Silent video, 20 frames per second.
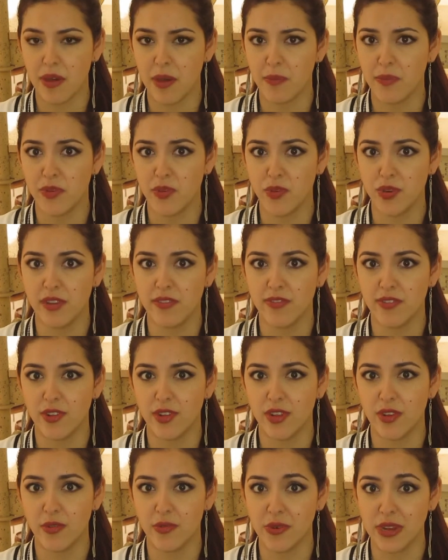a
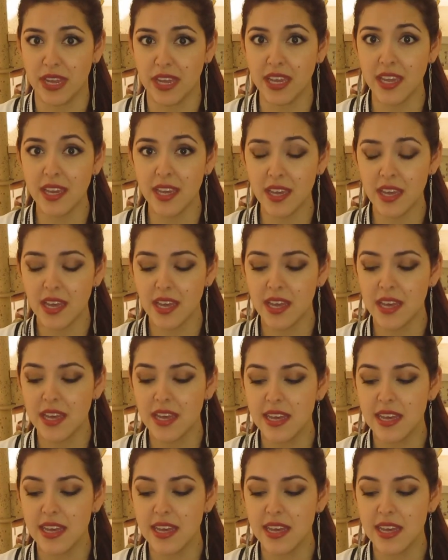beautiful ring.